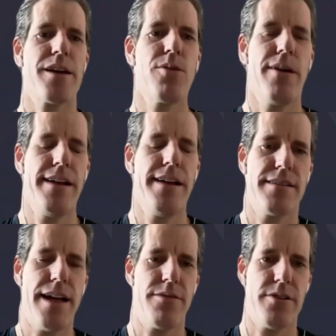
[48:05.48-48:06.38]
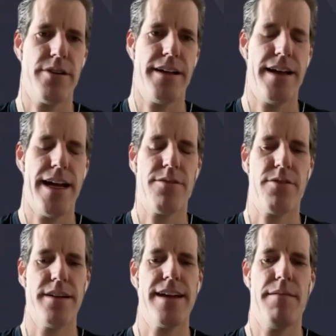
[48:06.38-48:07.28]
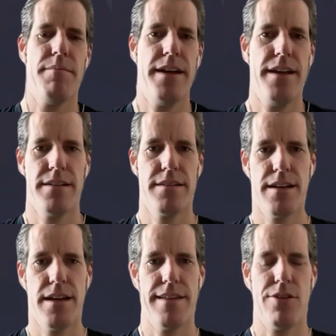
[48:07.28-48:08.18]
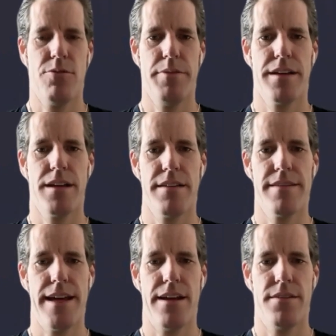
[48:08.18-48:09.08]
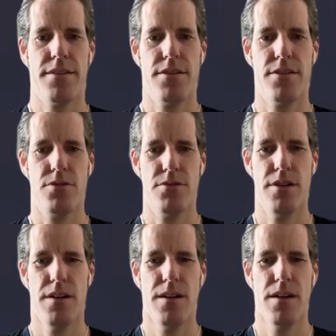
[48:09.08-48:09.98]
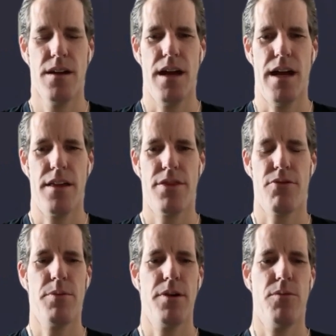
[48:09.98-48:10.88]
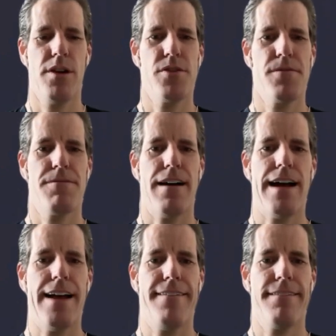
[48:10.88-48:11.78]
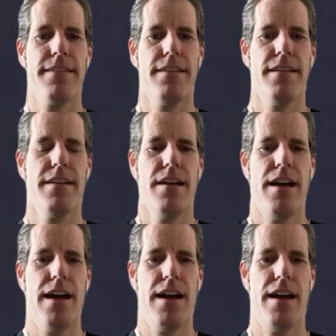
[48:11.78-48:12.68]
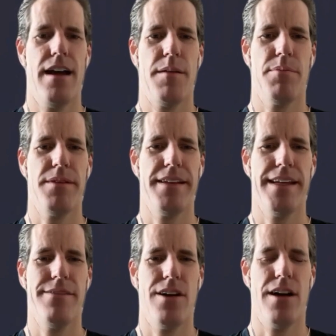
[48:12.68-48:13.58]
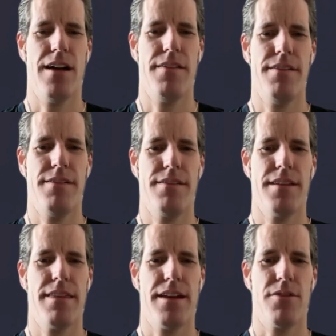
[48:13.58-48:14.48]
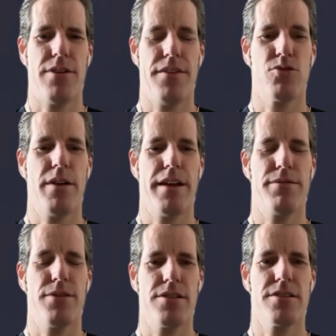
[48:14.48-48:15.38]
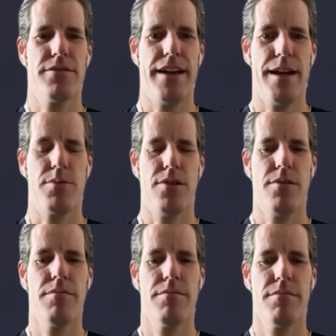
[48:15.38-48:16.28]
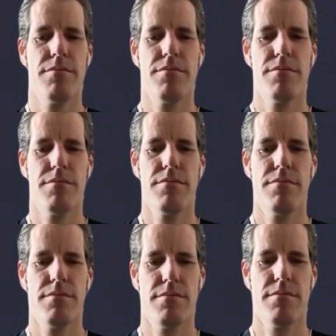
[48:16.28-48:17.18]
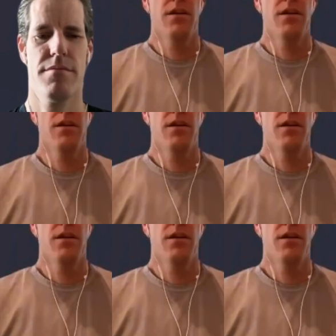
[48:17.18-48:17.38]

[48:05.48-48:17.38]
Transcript: bitcoins every every 10 minutes, and that will be cut down to uh, 3.125 uh, I believe on I think around the 21st of April. Right.